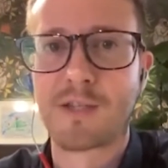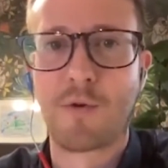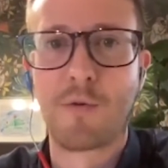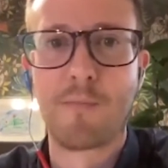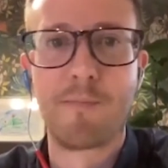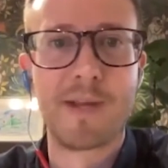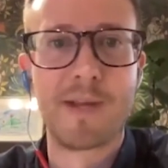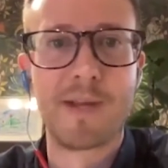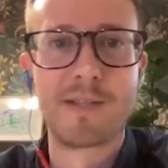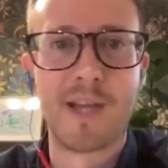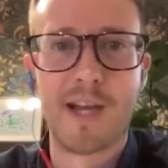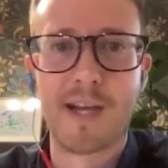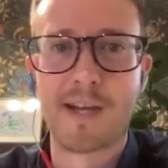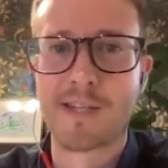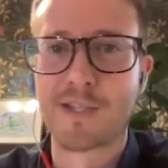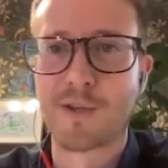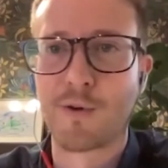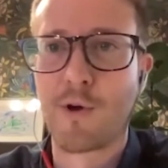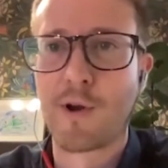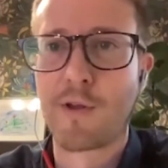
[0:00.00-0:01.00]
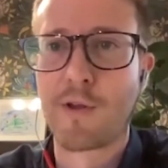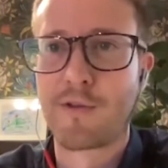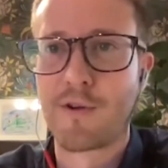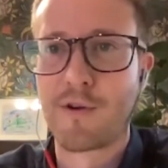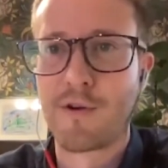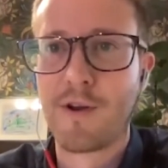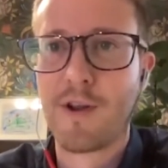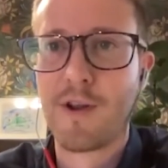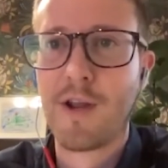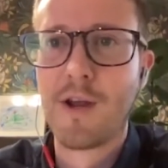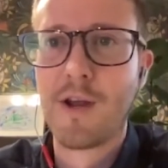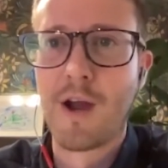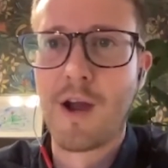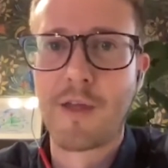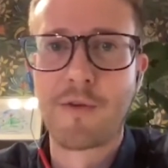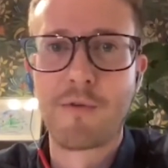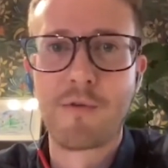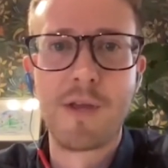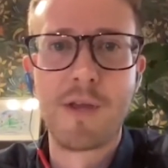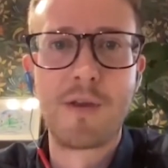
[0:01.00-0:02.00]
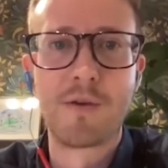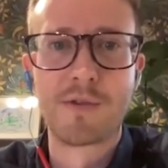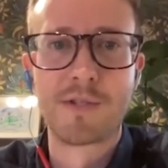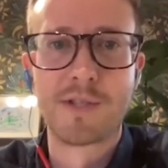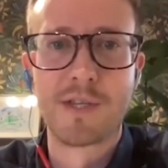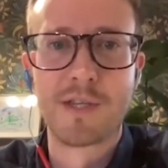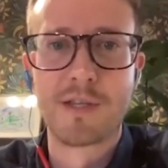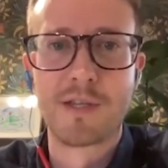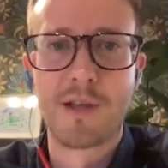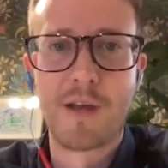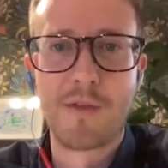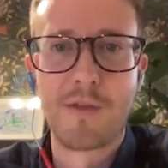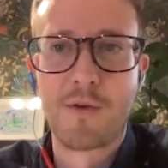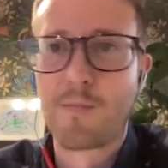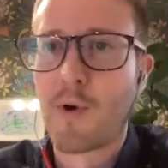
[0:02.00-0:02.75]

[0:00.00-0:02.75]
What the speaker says: or big techs or other